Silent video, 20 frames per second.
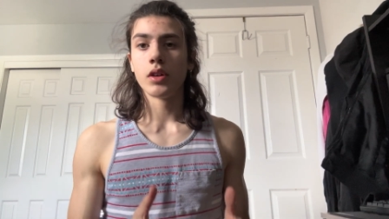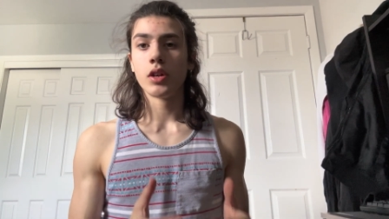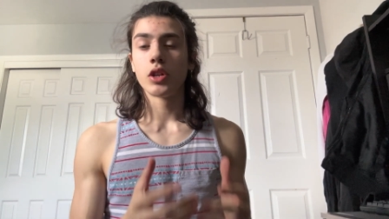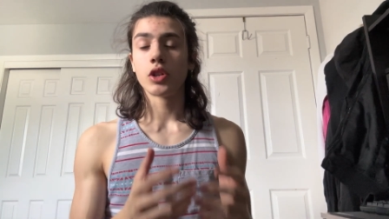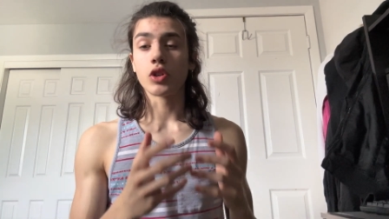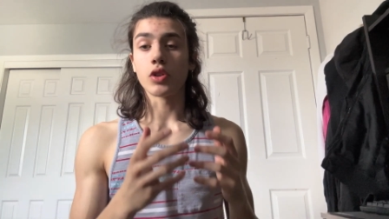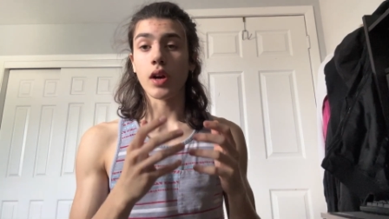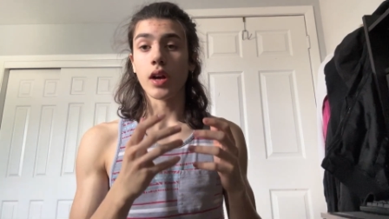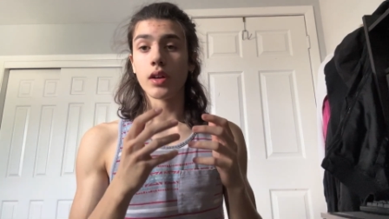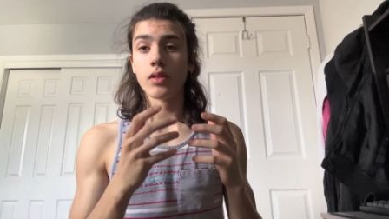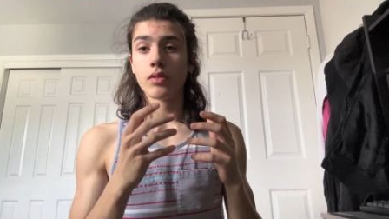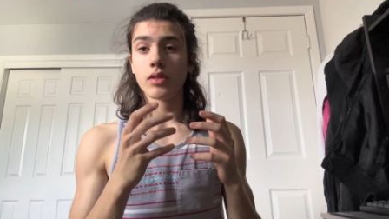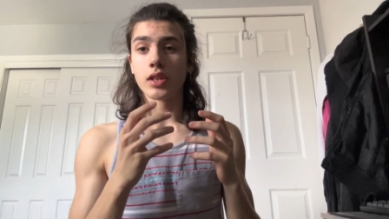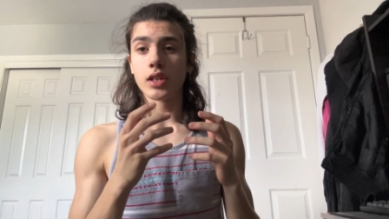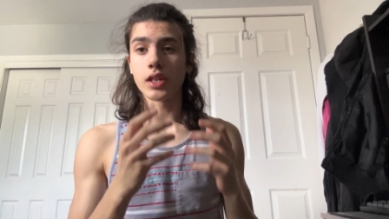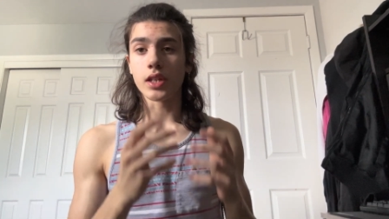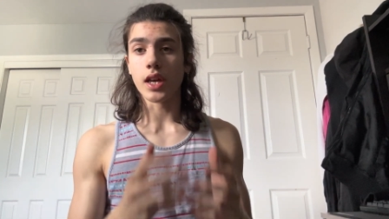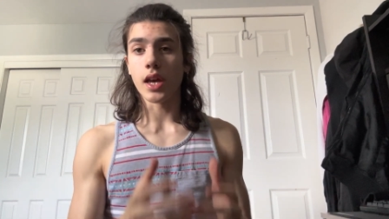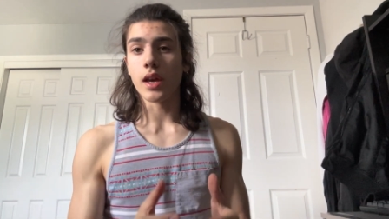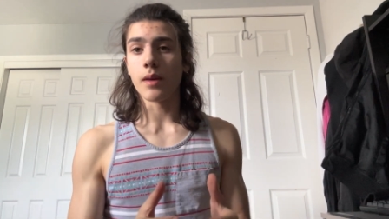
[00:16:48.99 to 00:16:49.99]
try to
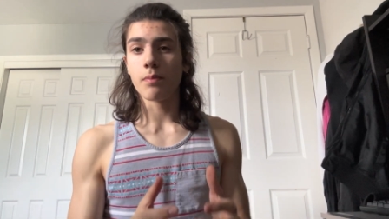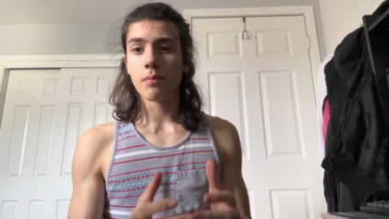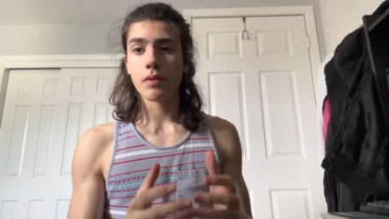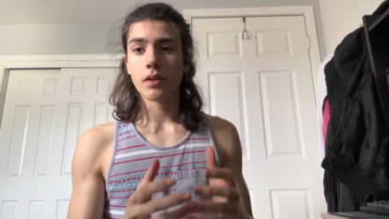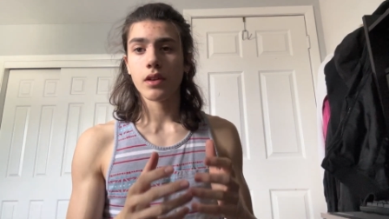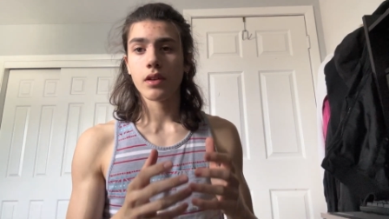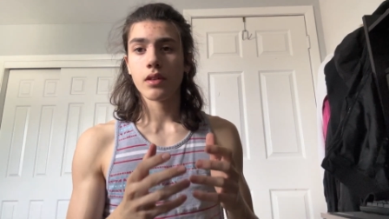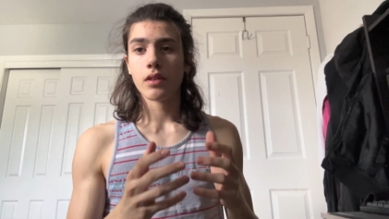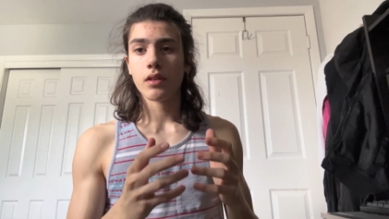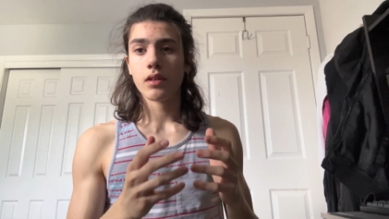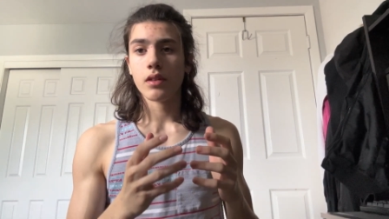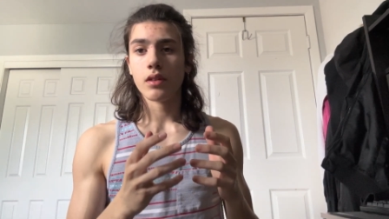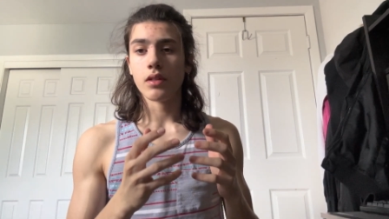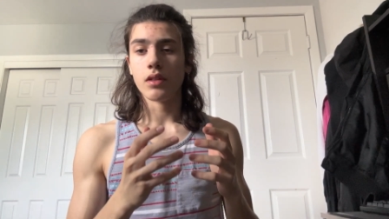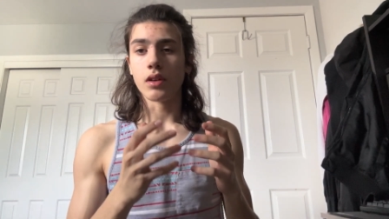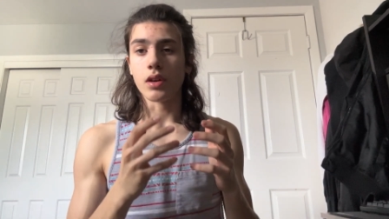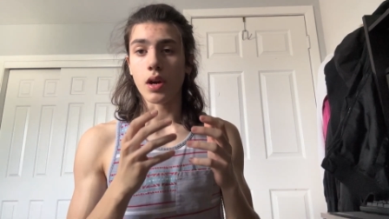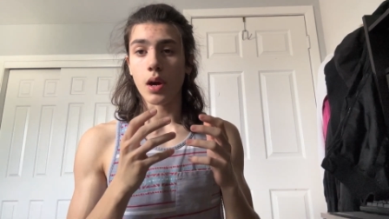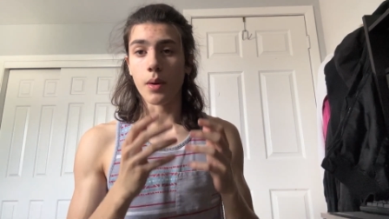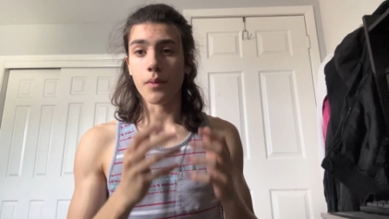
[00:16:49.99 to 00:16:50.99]
escape
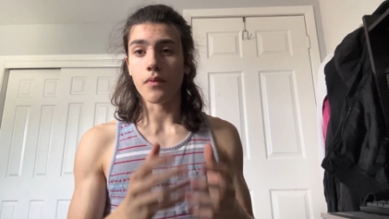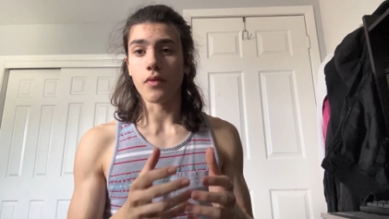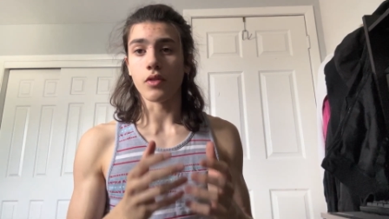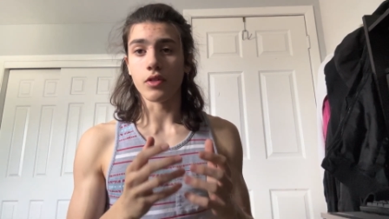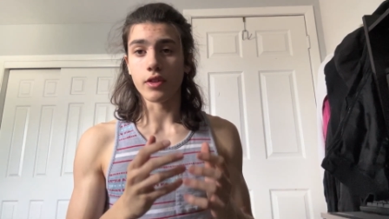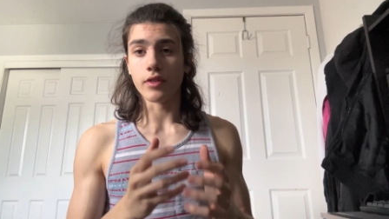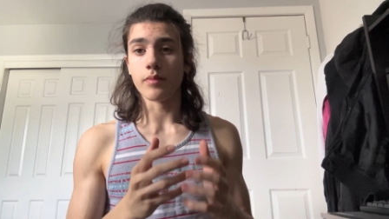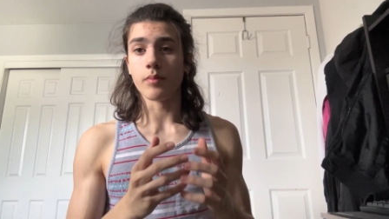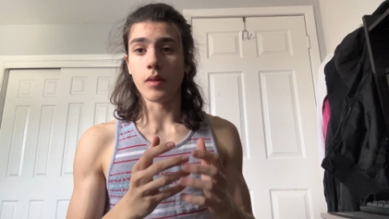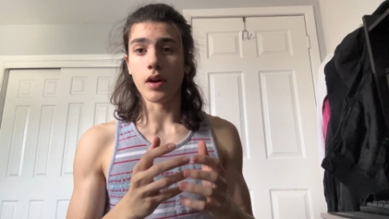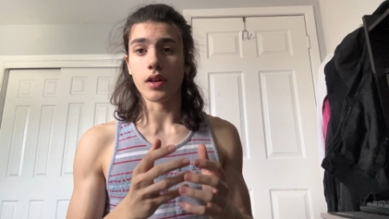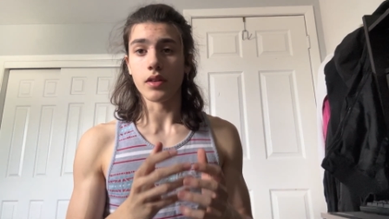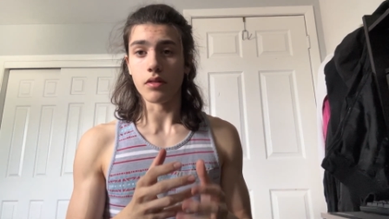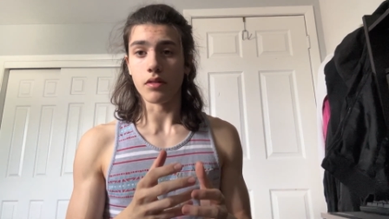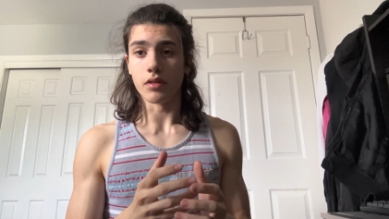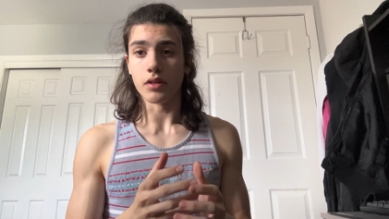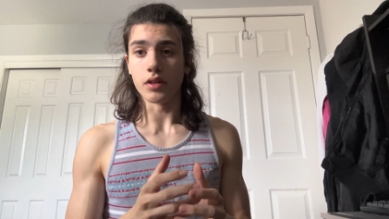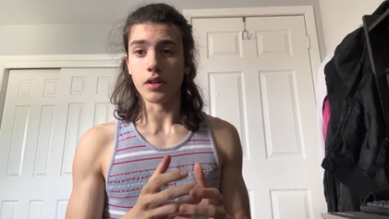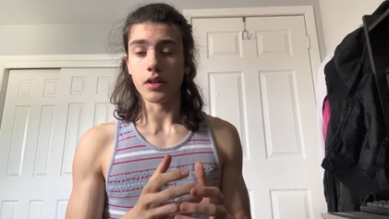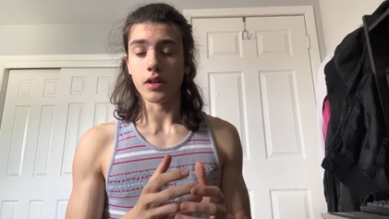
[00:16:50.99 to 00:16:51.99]
the comforts of
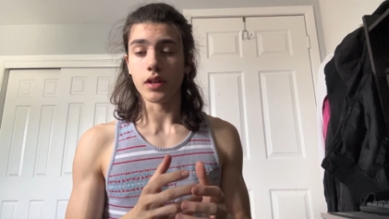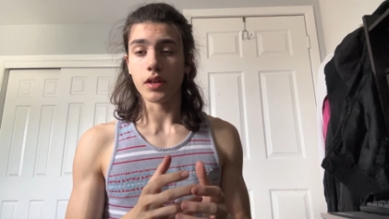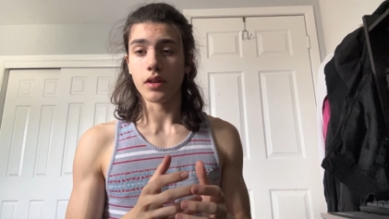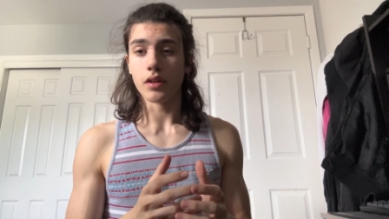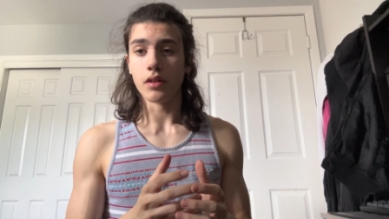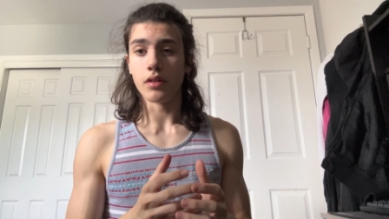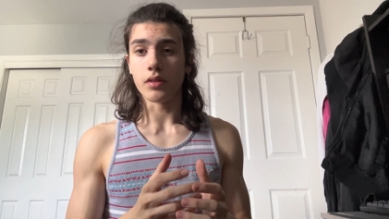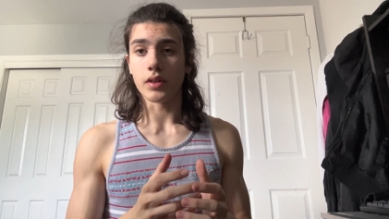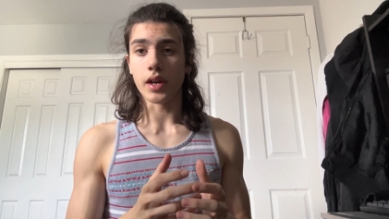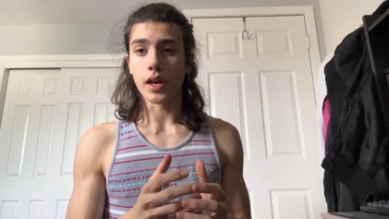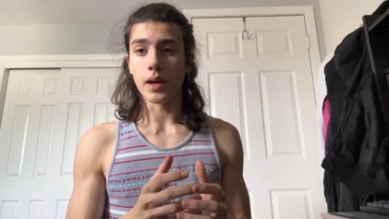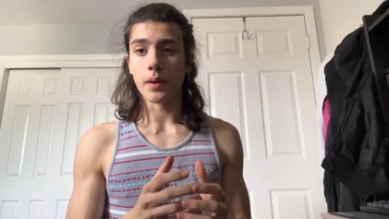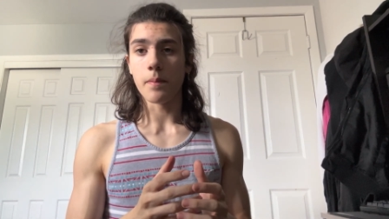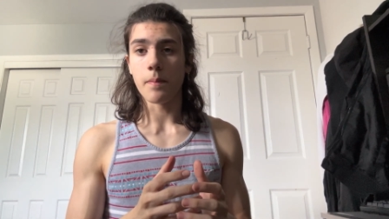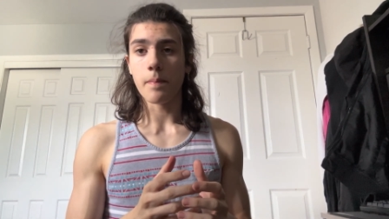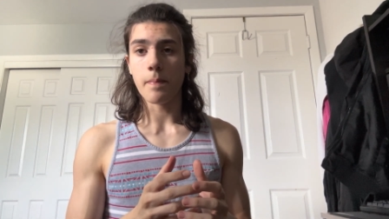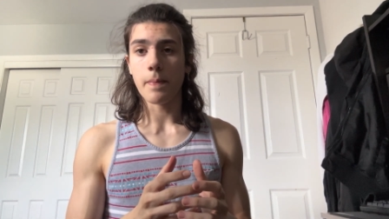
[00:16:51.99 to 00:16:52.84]
modernity, okay?